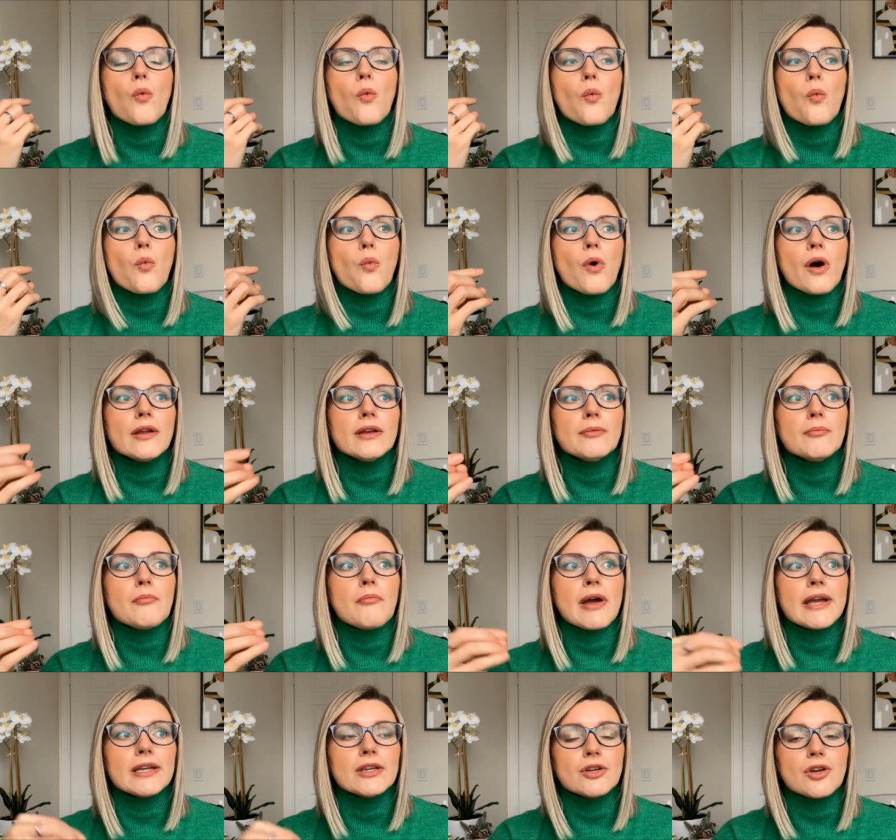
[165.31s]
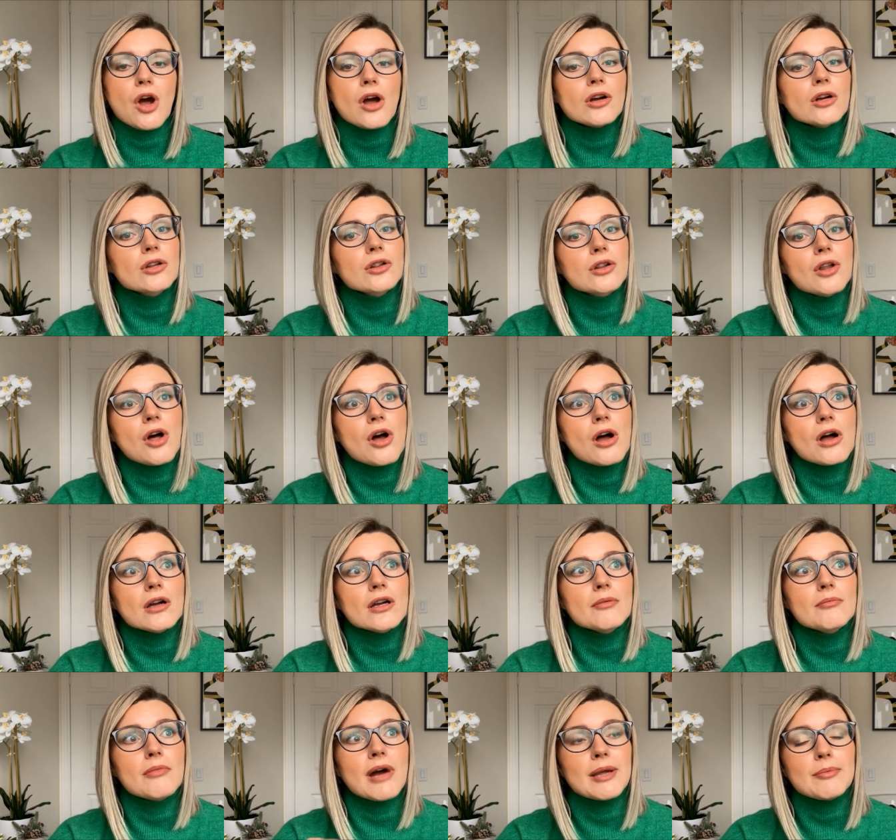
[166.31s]
What might not
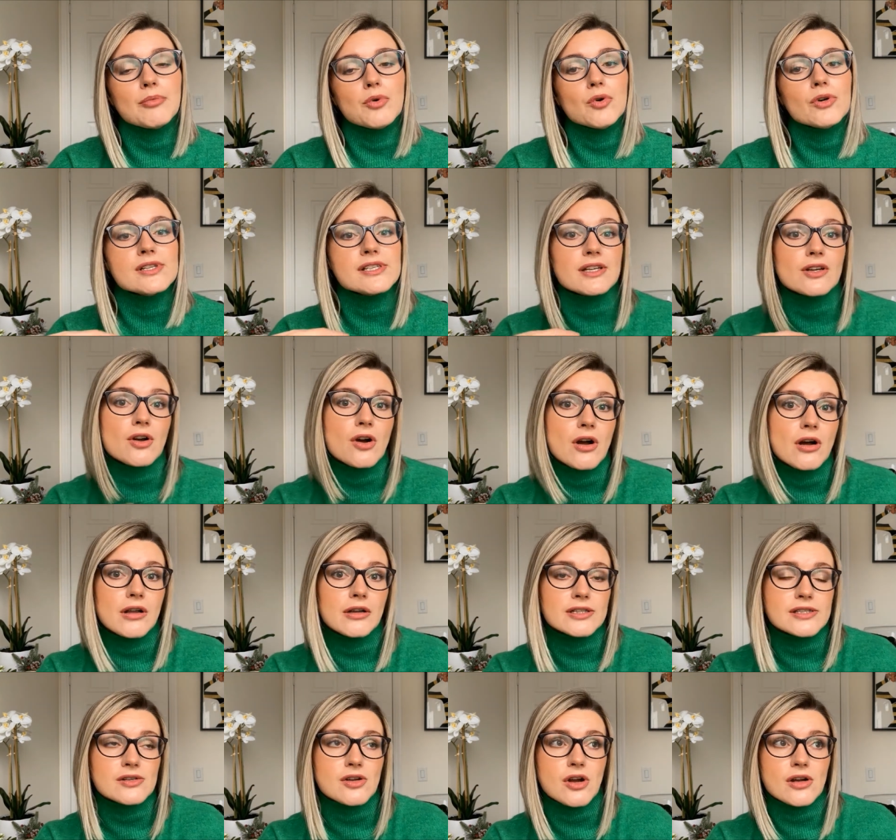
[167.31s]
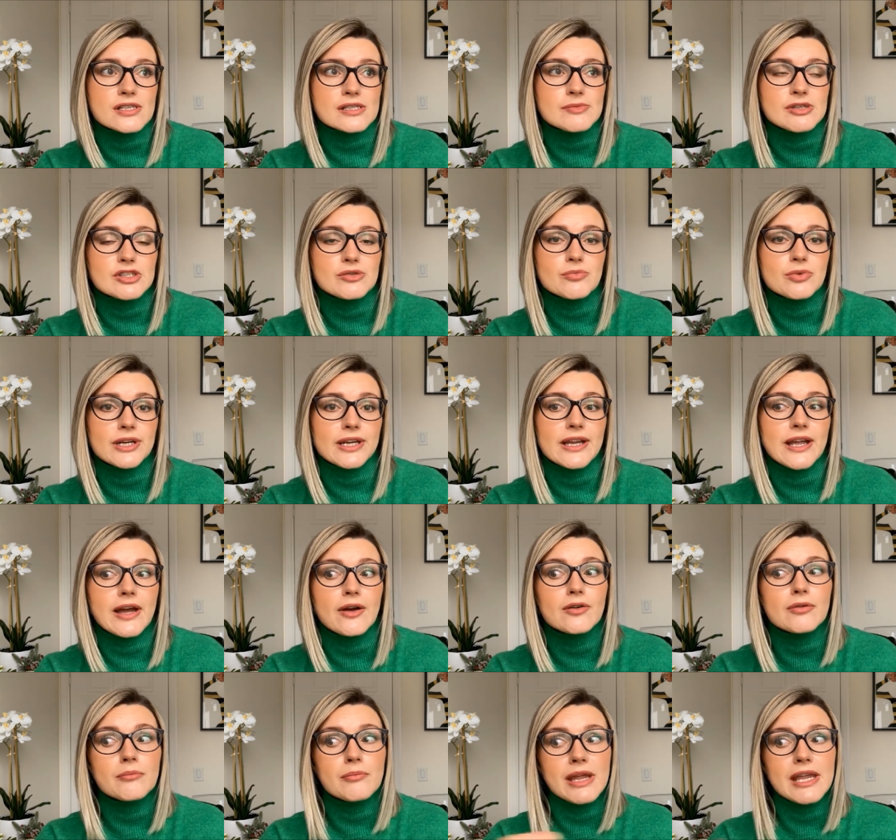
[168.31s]
clog my pores and cause me to break
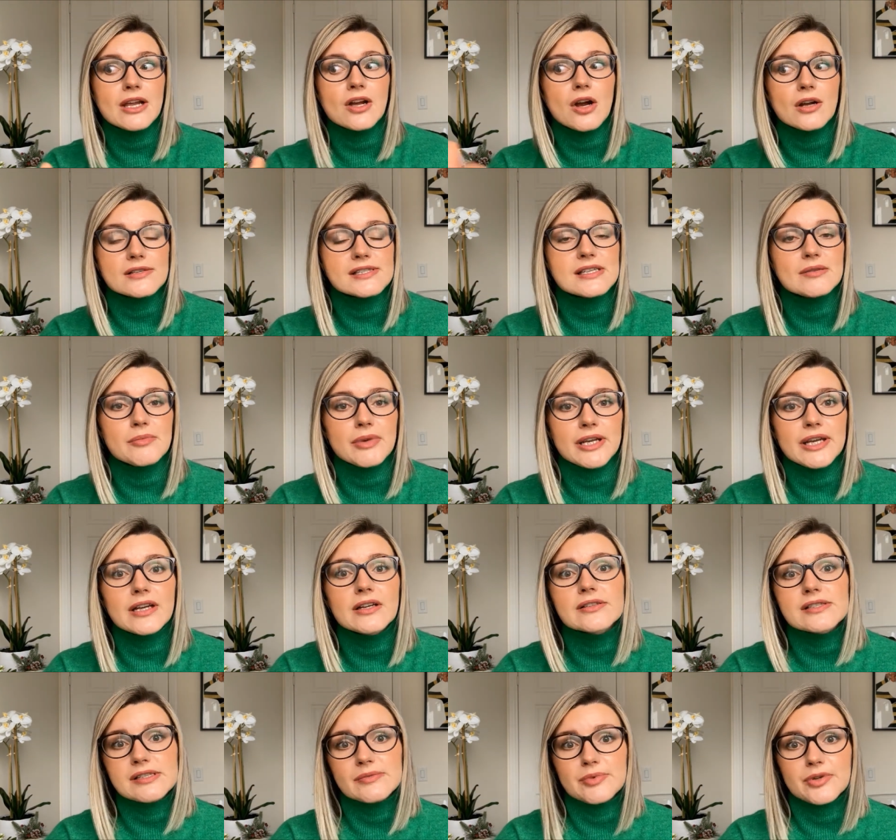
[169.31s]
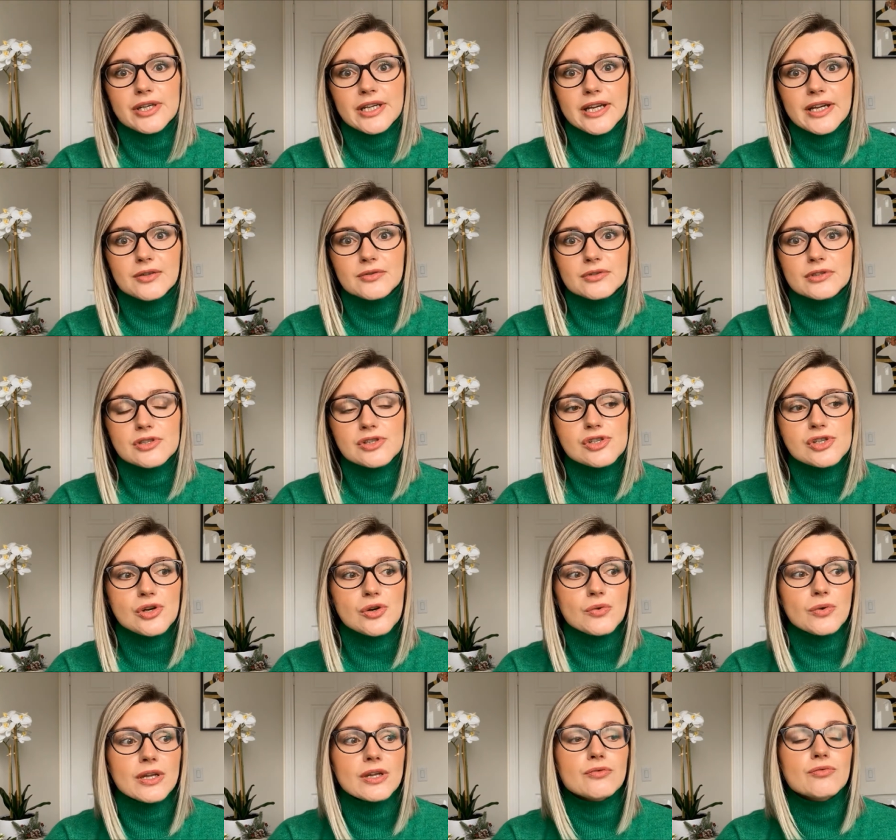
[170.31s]
out may cause somebody else to break out.
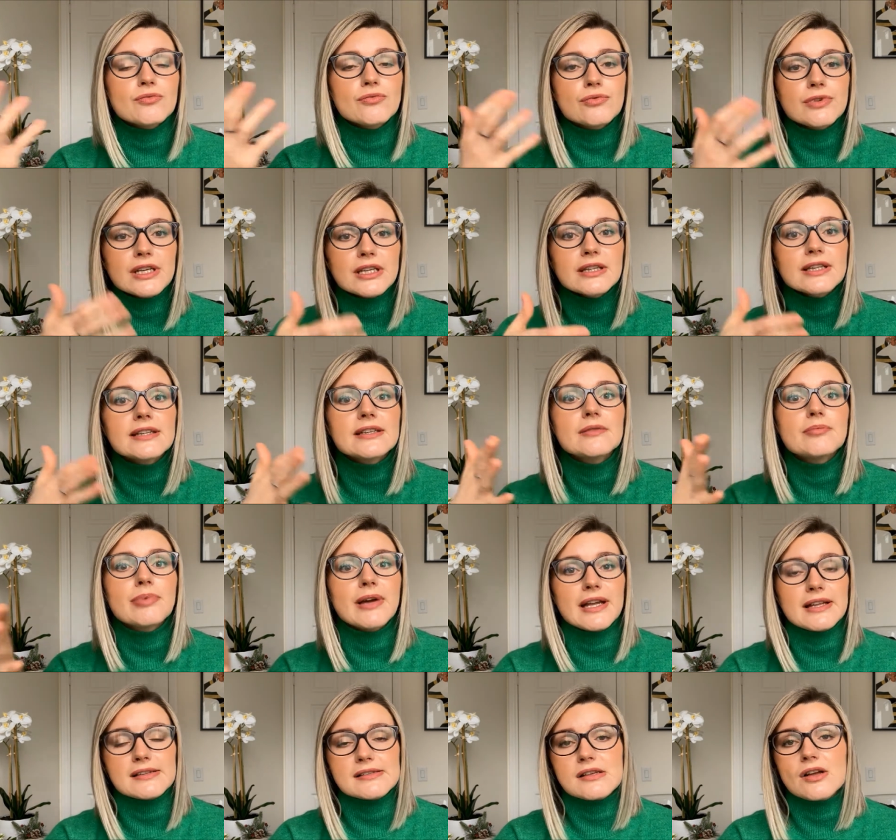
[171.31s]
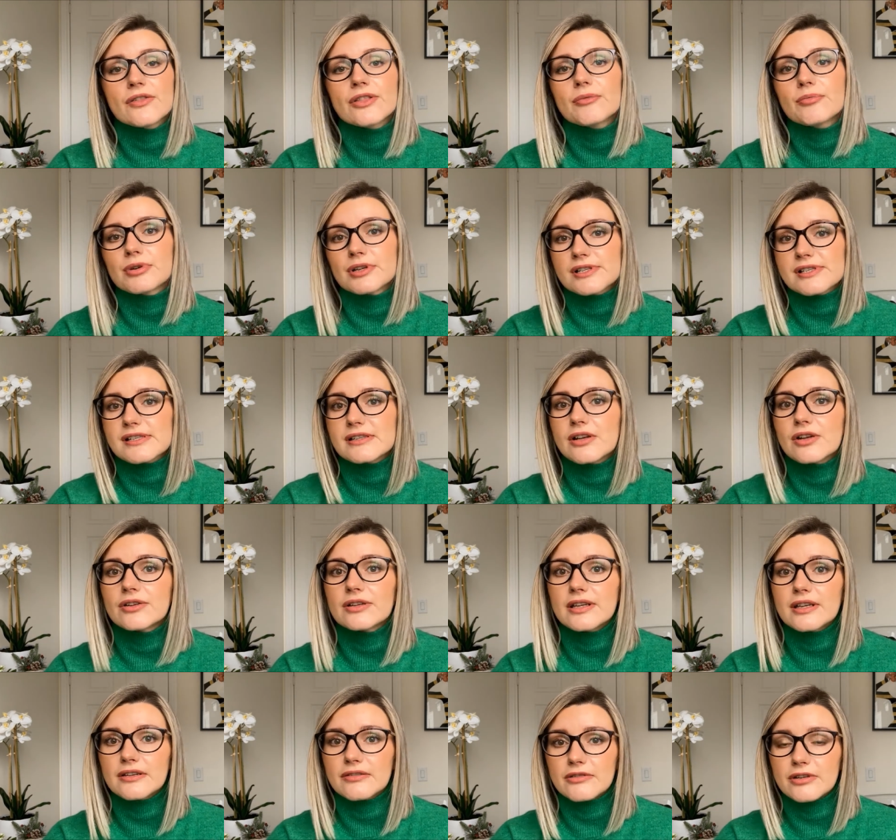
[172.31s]
So it really depends on the person, on
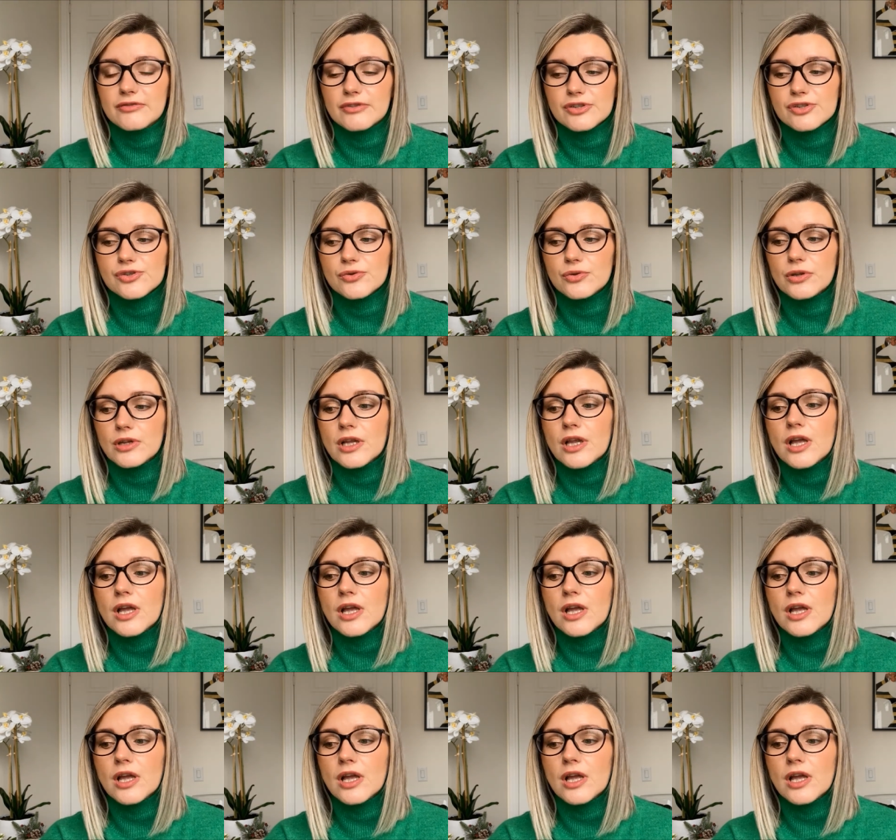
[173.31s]
the individual.